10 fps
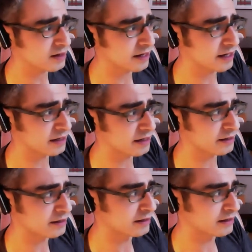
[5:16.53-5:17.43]

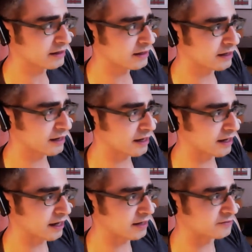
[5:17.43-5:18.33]
And
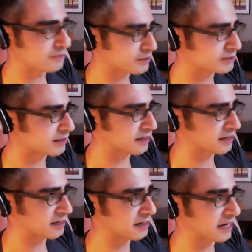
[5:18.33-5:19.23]
of course, I
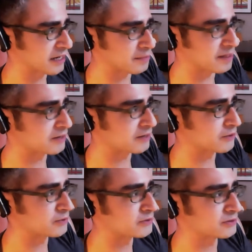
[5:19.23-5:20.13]
think anybody
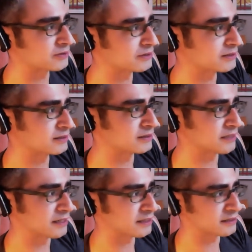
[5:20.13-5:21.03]
who's
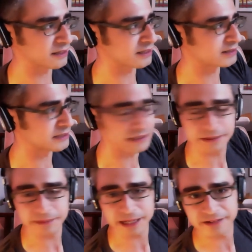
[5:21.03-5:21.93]
done a
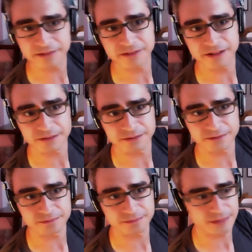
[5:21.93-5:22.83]
decent amount of
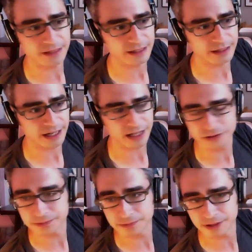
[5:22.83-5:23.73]

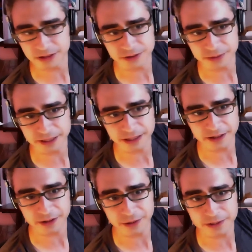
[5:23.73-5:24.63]
contributing
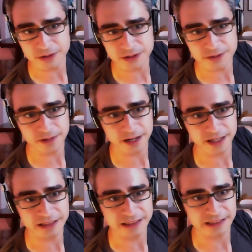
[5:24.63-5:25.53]
on open source
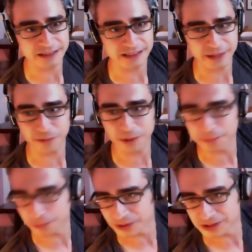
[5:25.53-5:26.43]
projects has at
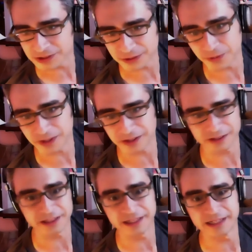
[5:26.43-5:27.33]
one point sort of
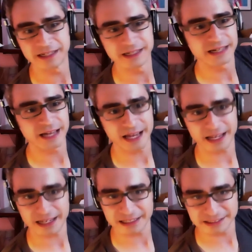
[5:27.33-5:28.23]
wondered,
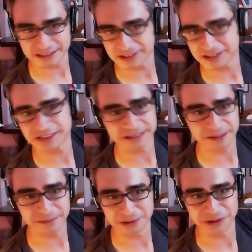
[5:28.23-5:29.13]
hey, isn't there
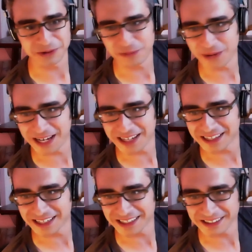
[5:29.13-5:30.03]
some sort of way that,